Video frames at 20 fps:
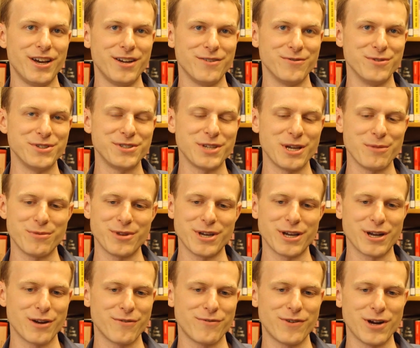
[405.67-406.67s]
The same
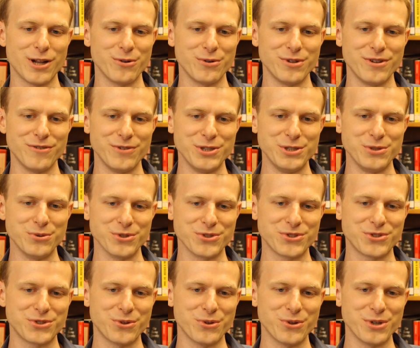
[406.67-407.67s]
thing, I follow individual
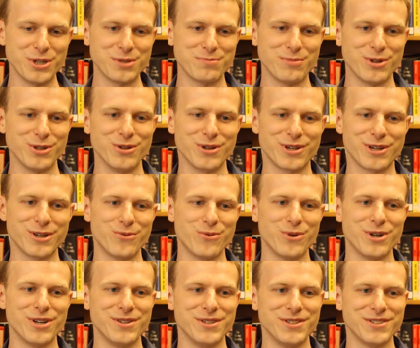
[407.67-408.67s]
stories, but look at
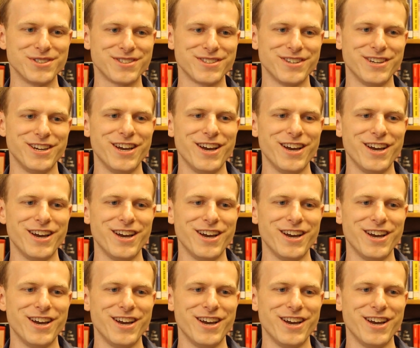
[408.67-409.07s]
where this